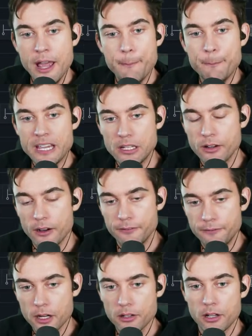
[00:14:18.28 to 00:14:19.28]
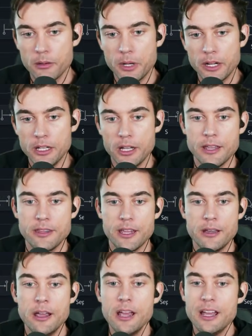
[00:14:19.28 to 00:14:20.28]
made a fuck ton of money, and
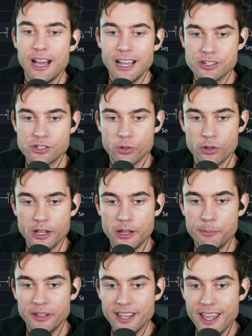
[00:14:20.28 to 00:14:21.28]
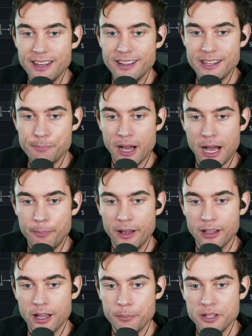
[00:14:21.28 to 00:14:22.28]
then I shorted, but then it popped
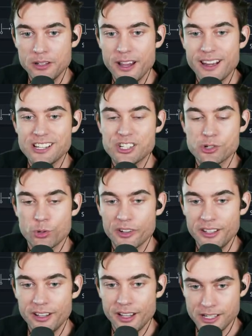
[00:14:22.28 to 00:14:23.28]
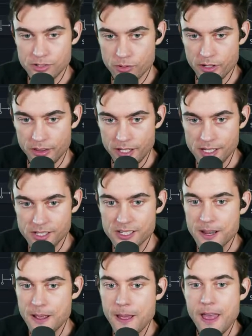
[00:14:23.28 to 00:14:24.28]
back up here, and I shorted
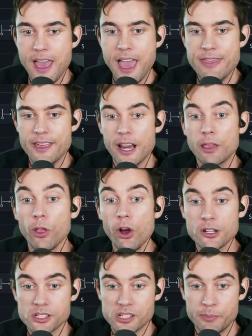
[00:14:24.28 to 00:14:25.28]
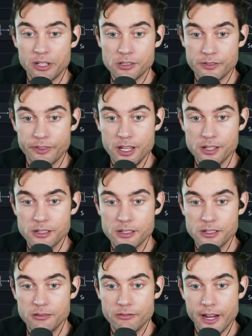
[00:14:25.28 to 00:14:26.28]
this, and then I lost because of this,
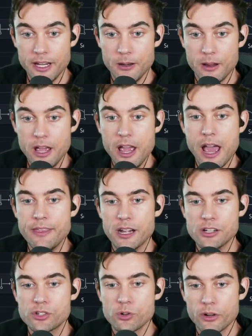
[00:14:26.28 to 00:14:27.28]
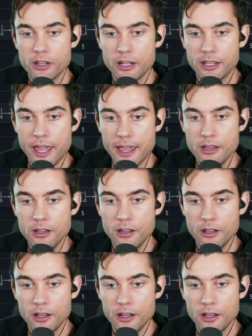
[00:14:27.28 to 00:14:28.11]
right? And then I shorted again,